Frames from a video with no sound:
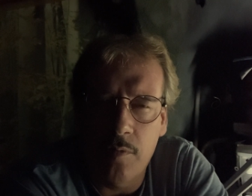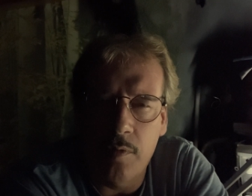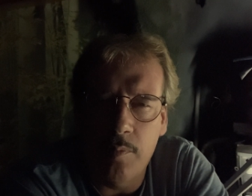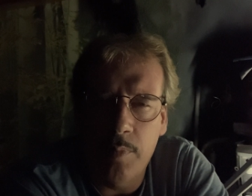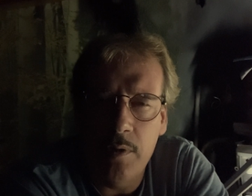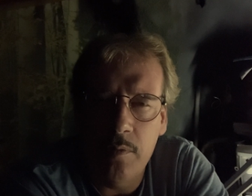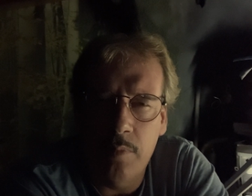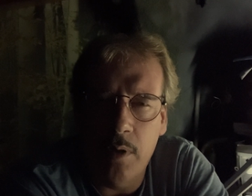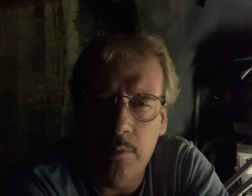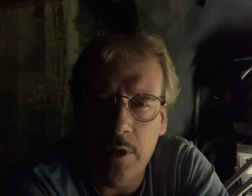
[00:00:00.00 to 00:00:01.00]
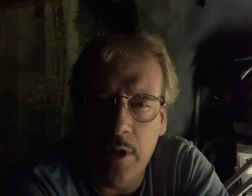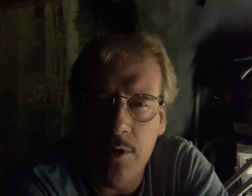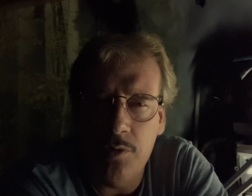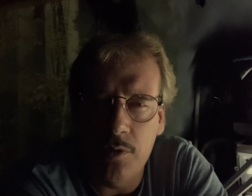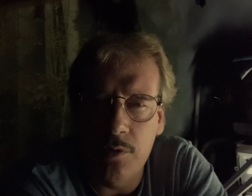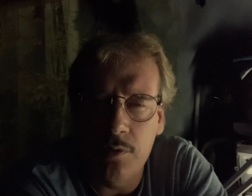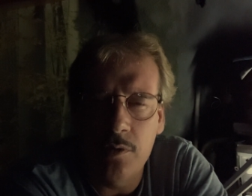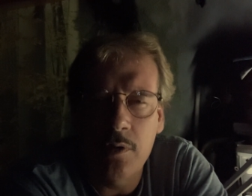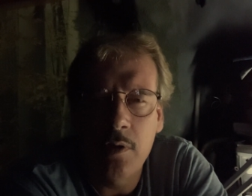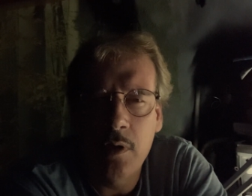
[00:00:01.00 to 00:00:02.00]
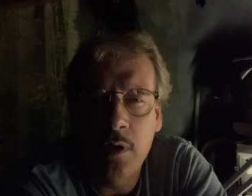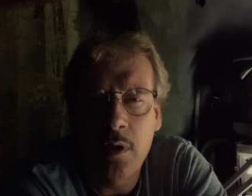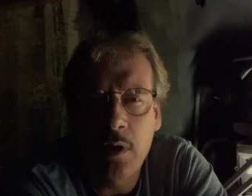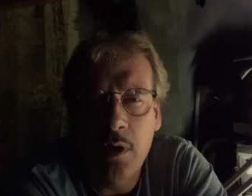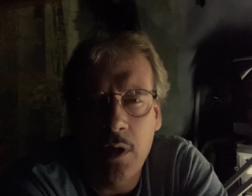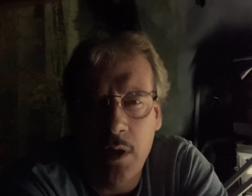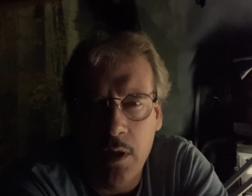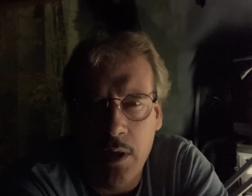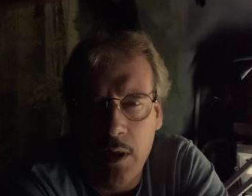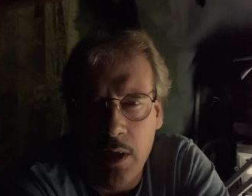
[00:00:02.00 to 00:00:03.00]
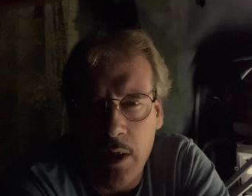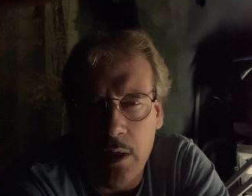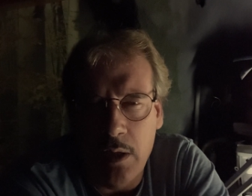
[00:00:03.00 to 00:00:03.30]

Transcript: forbidden publications and